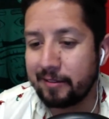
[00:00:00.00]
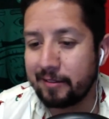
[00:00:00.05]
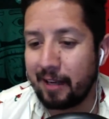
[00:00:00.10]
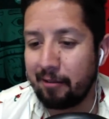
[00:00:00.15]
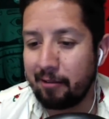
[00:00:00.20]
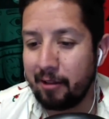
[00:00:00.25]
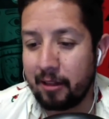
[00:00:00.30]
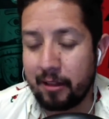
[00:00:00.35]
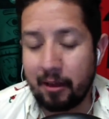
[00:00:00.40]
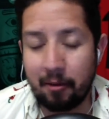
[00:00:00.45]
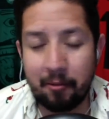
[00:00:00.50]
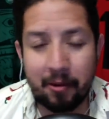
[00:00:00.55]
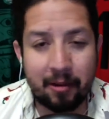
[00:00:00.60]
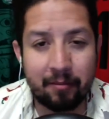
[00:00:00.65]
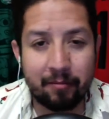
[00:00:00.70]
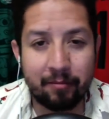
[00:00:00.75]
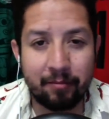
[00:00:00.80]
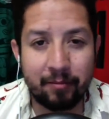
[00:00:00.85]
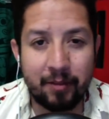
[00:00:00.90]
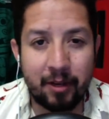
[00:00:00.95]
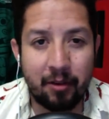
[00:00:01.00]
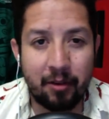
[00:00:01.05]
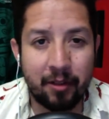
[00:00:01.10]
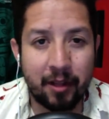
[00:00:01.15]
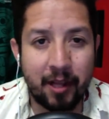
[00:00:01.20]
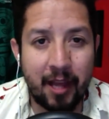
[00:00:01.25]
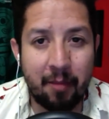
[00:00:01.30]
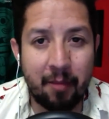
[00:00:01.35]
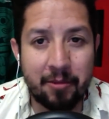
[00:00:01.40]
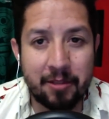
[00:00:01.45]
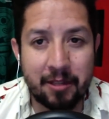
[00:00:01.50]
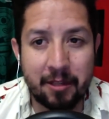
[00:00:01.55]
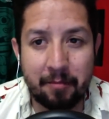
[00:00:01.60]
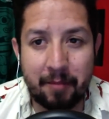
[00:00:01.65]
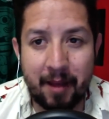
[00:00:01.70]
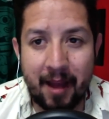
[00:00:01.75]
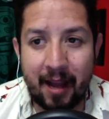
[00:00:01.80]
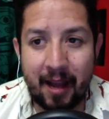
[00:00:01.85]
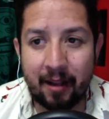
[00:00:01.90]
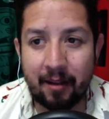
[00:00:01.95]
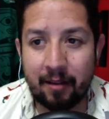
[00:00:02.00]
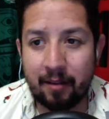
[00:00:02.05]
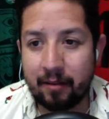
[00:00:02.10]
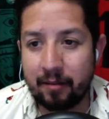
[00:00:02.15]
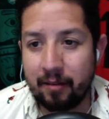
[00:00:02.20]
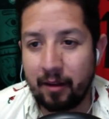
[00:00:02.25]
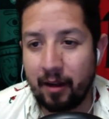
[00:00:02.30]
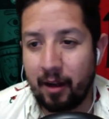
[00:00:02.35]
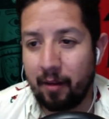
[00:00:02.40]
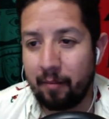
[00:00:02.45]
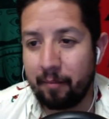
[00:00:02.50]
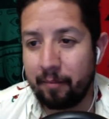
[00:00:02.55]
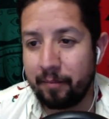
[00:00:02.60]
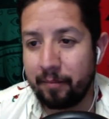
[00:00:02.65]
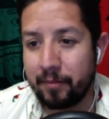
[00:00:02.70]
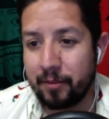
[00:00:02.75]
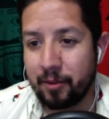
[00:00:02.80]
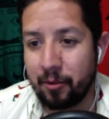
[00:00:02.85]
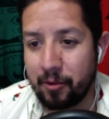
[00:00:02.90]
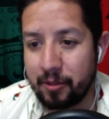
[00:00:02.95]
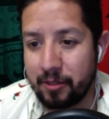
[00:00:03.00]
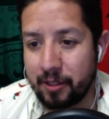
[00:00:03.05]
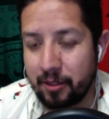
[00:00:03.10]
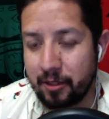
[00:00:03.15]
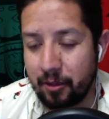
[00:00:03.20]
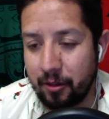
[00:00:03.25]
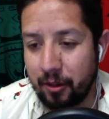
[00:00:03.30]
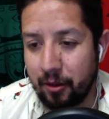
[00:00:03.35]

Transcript: I really thought the game was in the bag. Towards it, the